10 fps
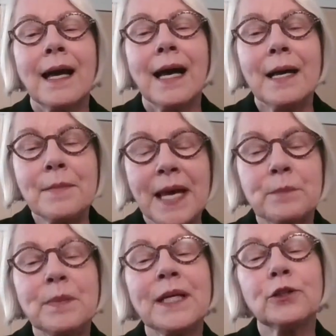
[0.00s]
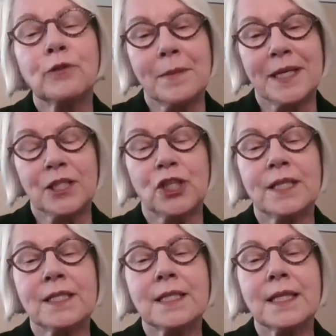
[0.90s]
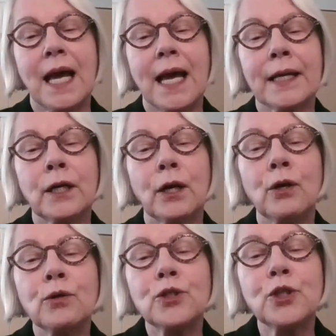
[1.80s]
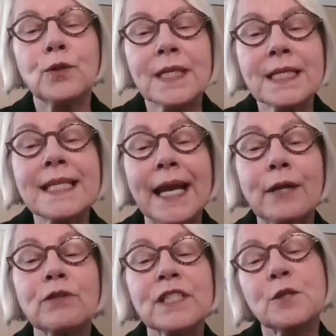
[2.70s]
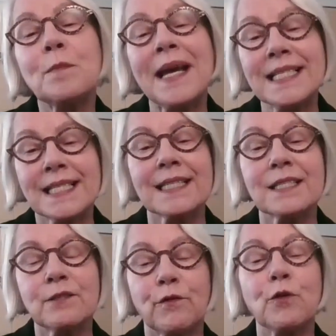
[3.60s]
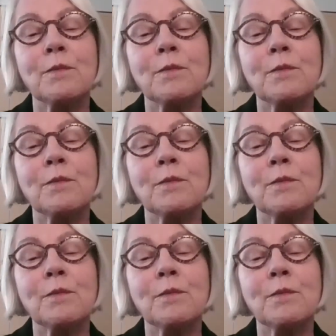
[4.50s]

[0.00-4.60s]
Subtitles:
I make pilgrimages. I go to the sacred spaces for